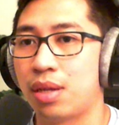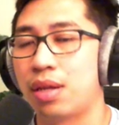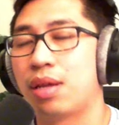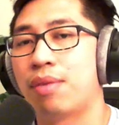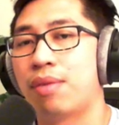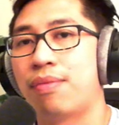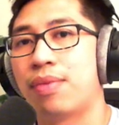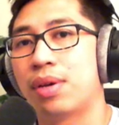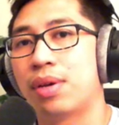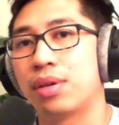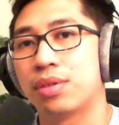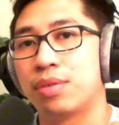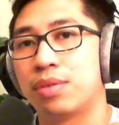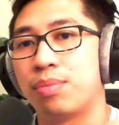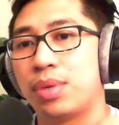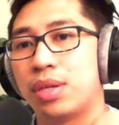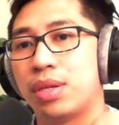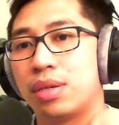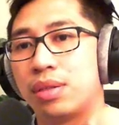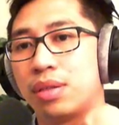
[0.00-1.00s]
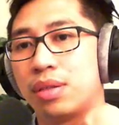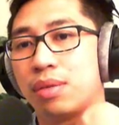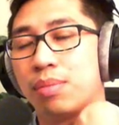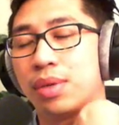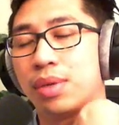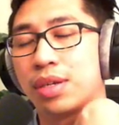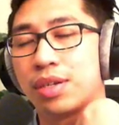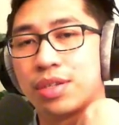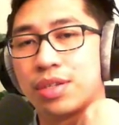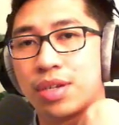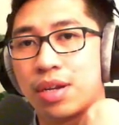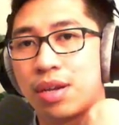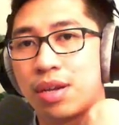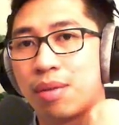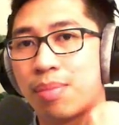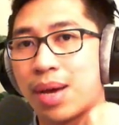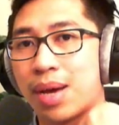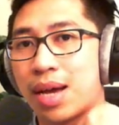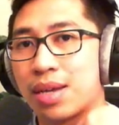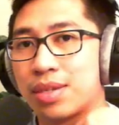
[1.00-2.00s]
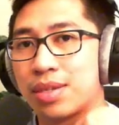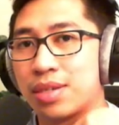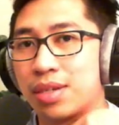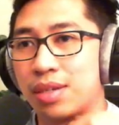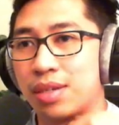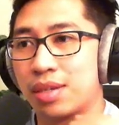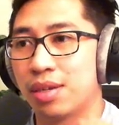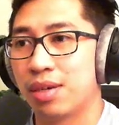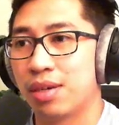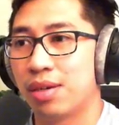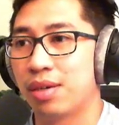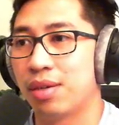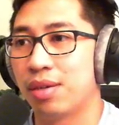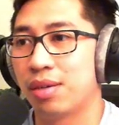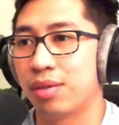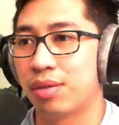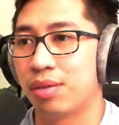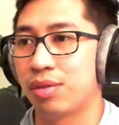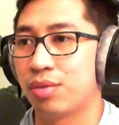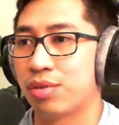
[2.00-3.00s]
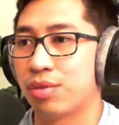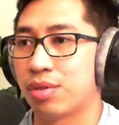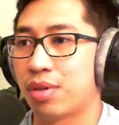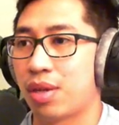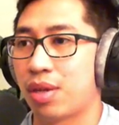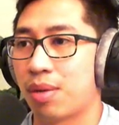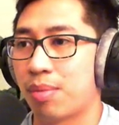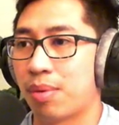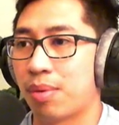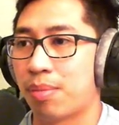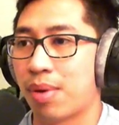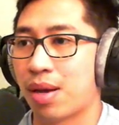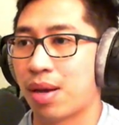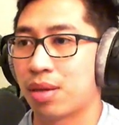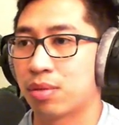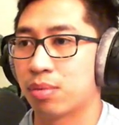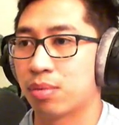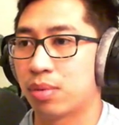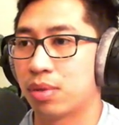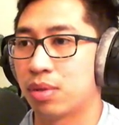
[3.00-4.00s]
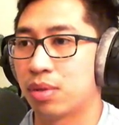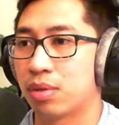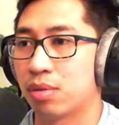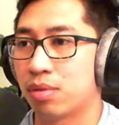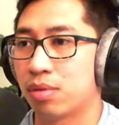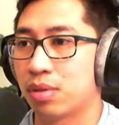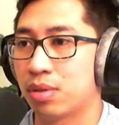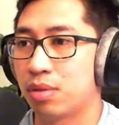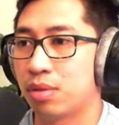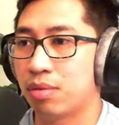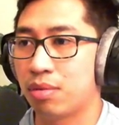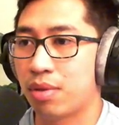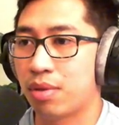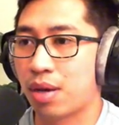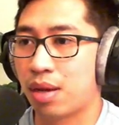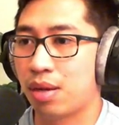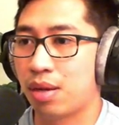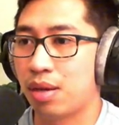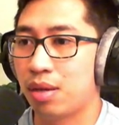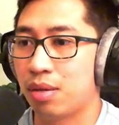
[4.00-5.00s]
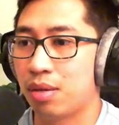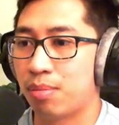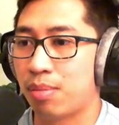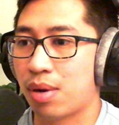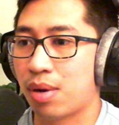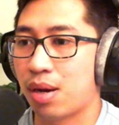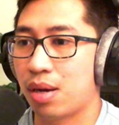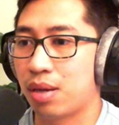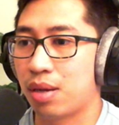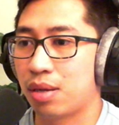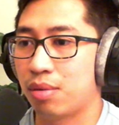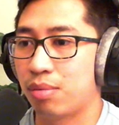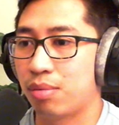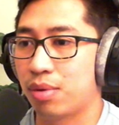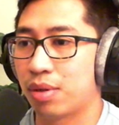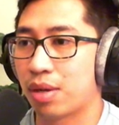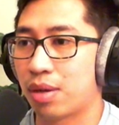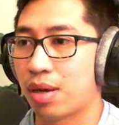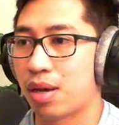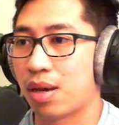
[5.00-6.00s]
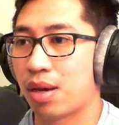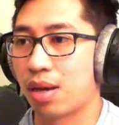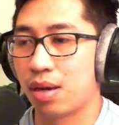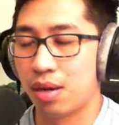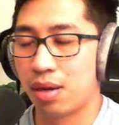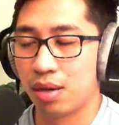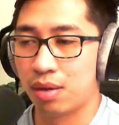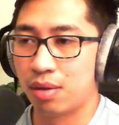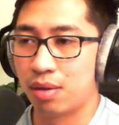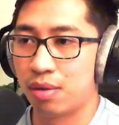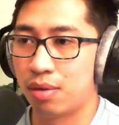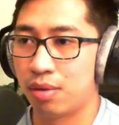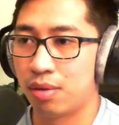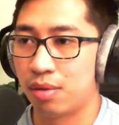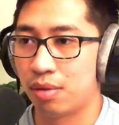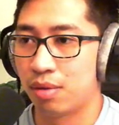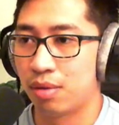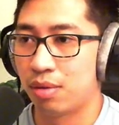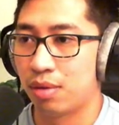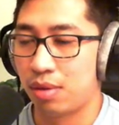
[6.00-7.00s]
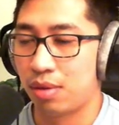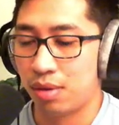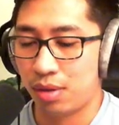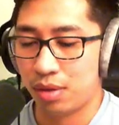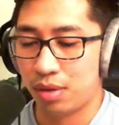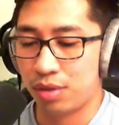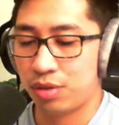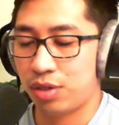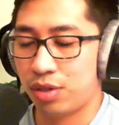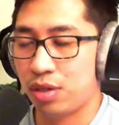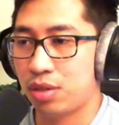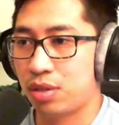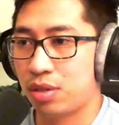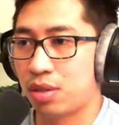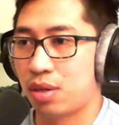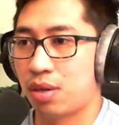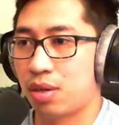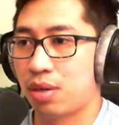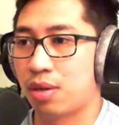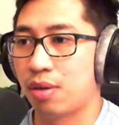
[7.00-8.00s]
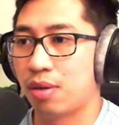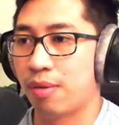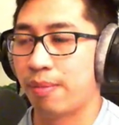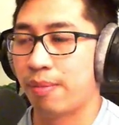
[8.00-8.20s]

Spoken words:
it fails immediately because I didn't pass in the username and password. So let's do that in the body. We're gonna add JSON